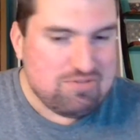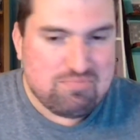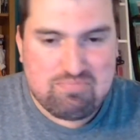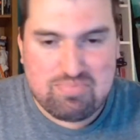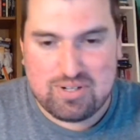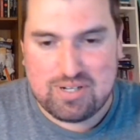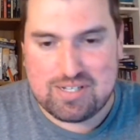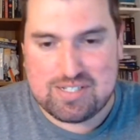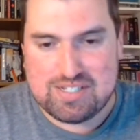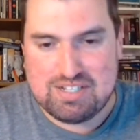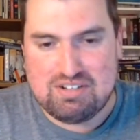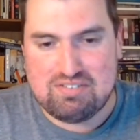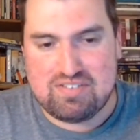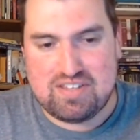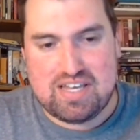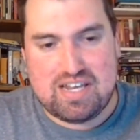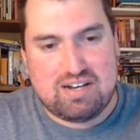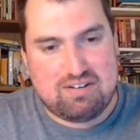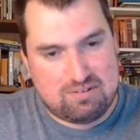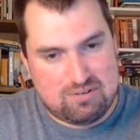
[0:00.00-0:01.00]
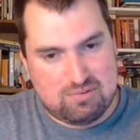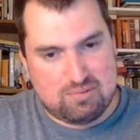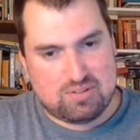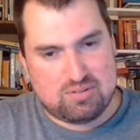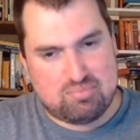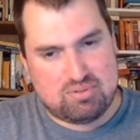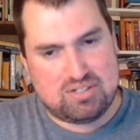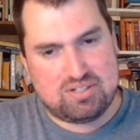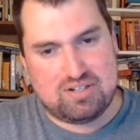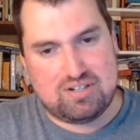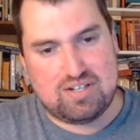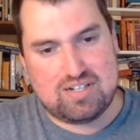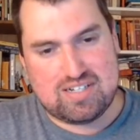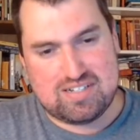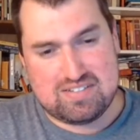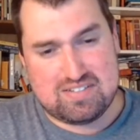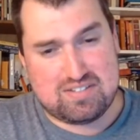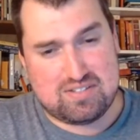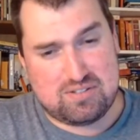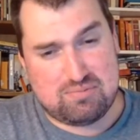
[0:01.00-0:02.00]
Pretty excited for that. I don't know what to put it on
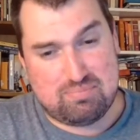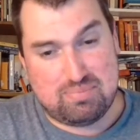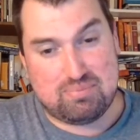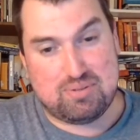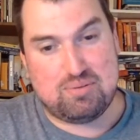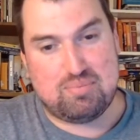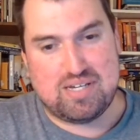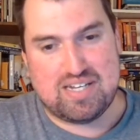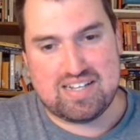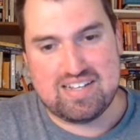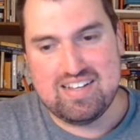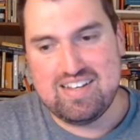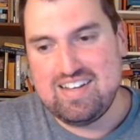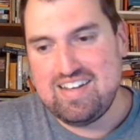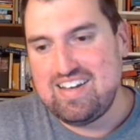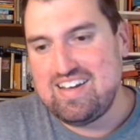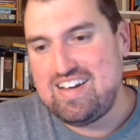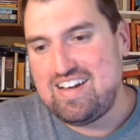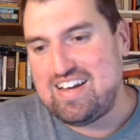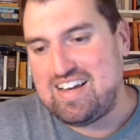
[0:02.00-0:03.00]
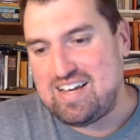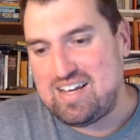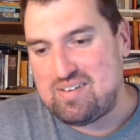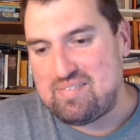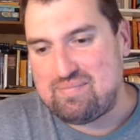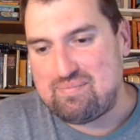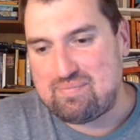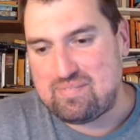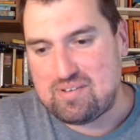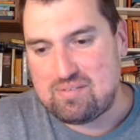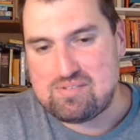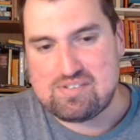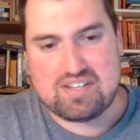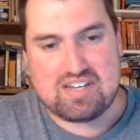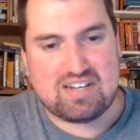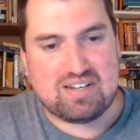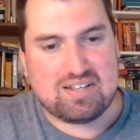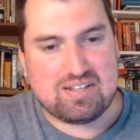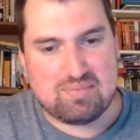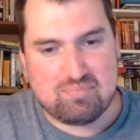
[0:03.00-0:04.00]
because it's pretty big. So I'm just
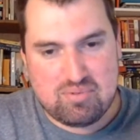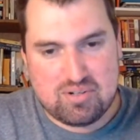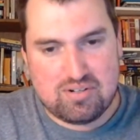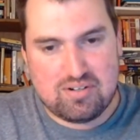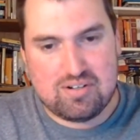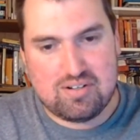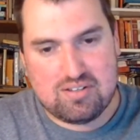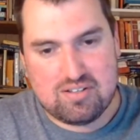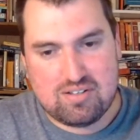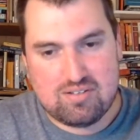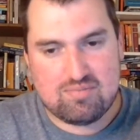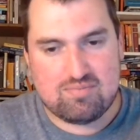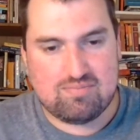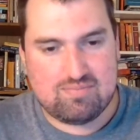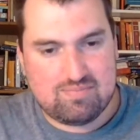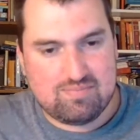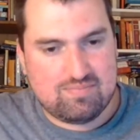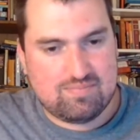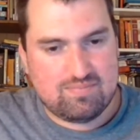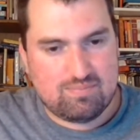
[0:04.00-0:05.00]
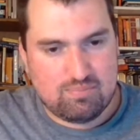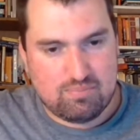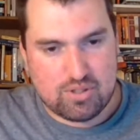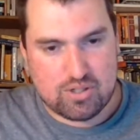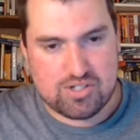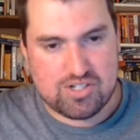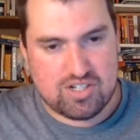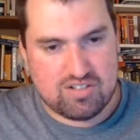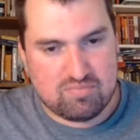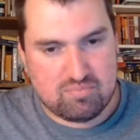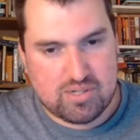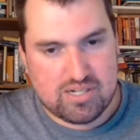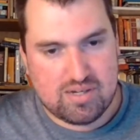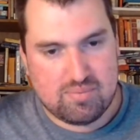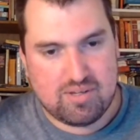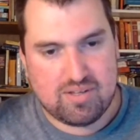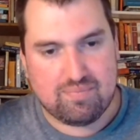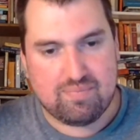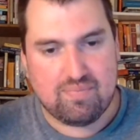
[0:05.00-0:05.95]
going to put it on the bookshelf behind me.